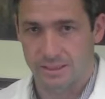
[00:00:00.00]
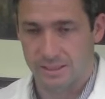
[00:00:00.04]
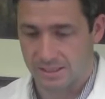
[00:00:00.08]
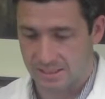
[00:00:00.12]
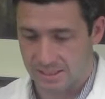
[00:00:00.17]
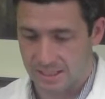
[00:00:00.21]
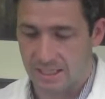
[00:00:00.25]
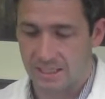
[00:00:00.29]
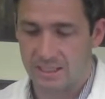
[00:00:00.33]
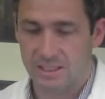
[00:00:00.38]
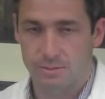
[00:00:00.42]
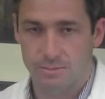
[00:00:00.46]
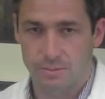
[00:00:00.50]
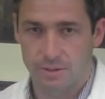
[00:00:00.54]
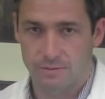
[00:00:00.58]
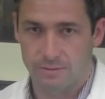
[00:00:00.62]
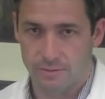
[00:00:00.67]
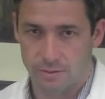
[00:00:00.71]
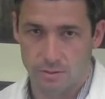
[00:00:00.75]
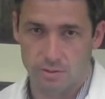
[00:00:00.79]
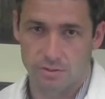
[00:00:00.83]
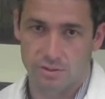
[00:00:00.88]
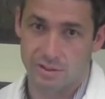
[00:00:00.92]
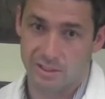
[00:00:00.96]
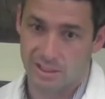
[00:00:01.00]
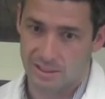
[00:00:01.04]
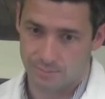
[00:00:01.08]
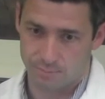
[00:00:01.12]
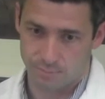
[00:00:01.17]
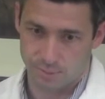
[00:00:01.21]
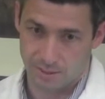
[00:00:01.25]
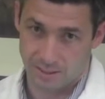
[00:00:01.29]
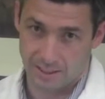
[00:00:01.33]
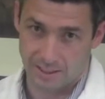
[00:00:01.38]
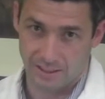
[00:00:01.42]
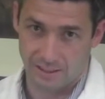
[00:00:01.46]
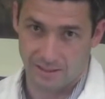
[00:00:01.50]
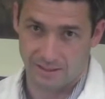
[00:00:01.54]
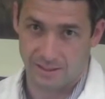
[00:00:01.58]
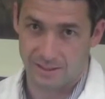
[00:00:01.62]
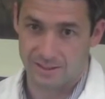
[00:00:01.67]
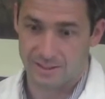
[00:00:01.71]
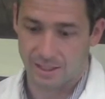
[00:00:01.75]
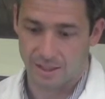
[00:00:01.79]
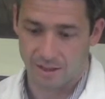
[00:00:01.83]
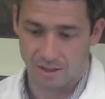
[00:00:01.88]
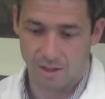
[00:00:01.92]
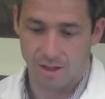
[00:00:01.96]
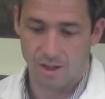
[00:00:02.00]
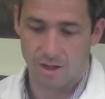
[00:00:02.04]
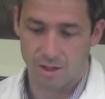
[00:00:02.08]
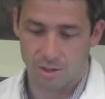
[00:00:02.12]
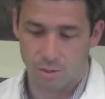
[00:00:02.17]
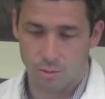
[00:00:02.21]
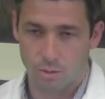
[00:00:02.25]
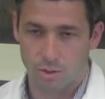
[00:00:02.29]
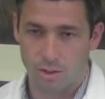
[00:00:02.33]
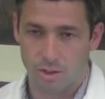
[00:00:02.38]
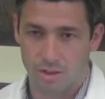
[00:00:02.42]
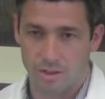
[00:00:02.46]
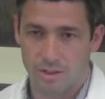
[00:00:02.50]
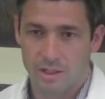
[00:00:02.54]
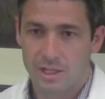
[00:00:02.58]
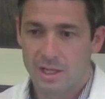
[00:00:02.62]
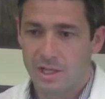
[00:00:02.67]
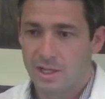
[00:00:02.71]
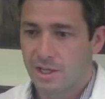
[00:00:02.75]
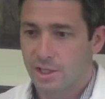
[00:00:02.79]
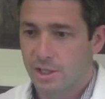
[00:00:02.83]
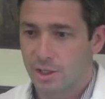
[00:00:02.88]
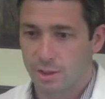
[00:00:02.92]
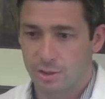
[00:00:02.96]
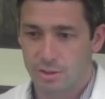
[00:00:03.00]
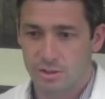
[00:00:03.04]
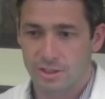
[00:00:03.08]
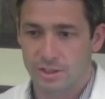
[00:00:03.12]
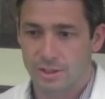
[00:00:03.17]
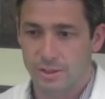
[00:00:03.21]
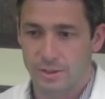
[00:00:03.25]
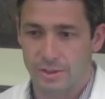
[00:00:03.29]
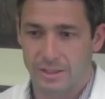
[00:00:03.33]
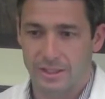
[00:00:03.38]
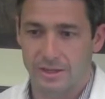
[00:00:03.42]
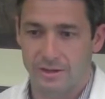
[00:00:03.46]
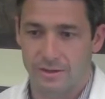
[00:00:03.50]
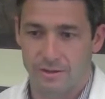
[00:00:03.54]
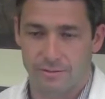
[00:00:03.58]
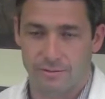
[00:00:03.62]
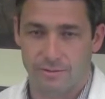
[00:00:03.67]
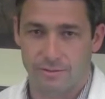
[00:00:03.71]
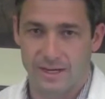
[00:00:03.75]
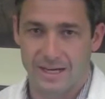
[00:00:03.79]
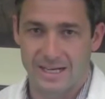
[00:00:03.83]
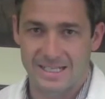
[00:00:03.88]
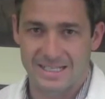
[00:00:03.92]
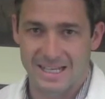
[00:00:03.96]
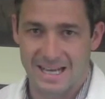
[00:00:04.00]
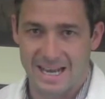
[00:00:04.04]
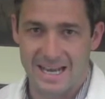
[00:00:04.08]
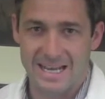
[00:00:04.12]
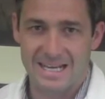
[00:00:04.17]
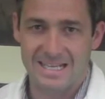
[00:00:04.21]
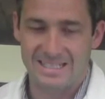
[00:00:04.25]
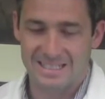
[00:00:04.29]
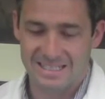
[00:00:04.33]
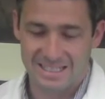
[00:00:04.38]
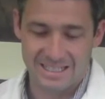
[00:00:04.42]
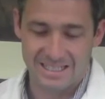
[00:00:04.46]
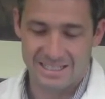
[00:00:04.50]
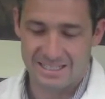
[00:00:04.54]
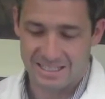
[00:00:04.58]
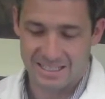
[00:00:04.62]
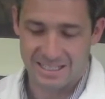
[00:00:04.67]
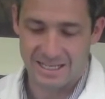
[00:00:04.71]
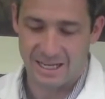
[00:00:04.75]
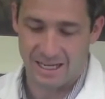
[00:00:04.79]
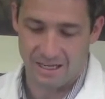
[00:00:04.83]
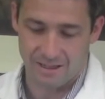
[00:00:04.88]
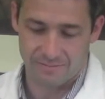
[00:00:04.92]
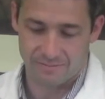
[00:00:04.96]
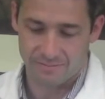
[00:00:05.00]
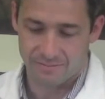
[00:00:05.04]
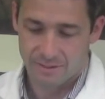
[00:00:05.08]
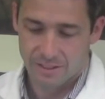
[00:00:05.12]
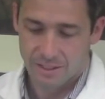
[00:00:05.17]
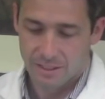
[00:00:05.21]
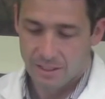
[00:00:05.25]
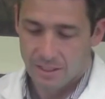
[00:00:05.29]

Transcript: discectomy, fusion, and plating. That's a long word. Usually you hear the phrase ACDF.